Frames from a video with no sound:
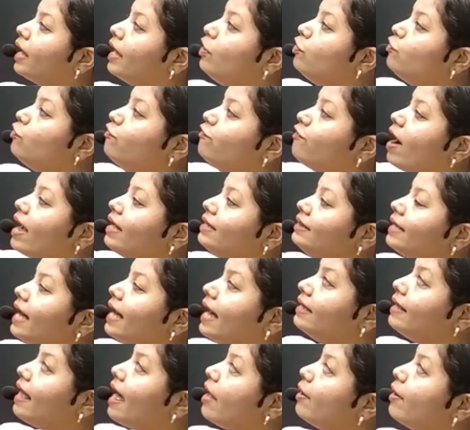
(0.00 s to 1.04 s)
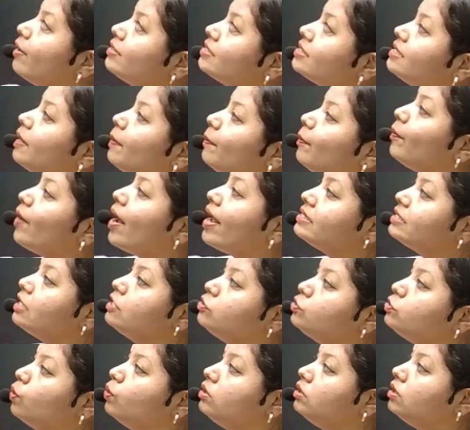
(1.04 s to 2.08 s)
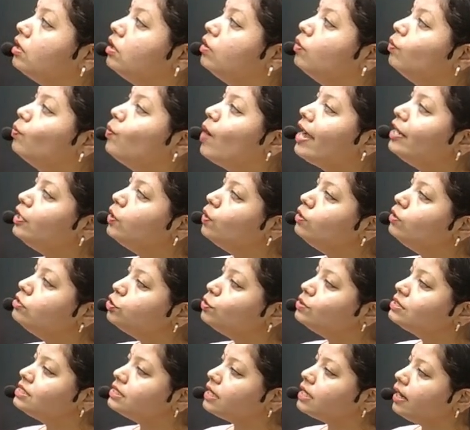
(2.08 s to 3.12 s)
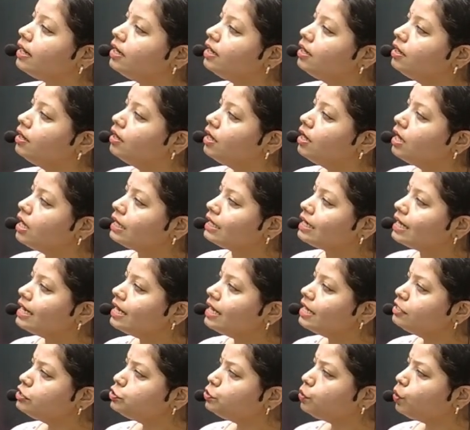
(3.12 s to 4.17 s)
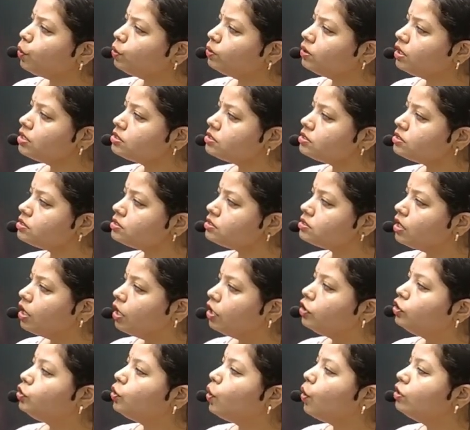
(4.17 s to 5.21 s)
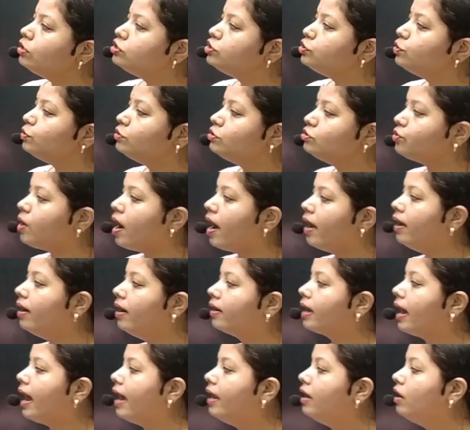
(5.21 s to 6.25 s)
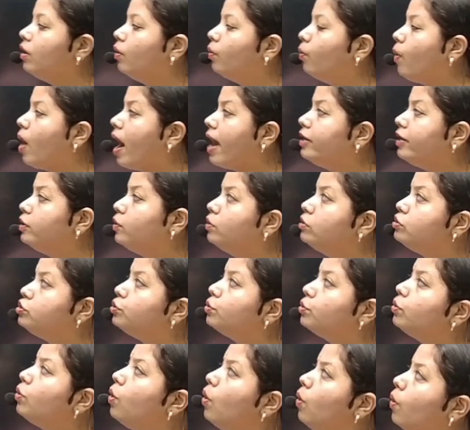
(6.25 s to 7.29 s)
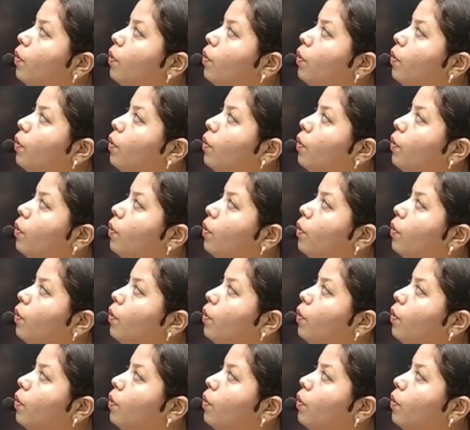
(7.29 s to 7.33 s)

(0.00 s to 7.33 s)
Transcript: find that there is a surprising tone here? Why don't you study? Didn't you know this? Don't you try again? Why don't you go?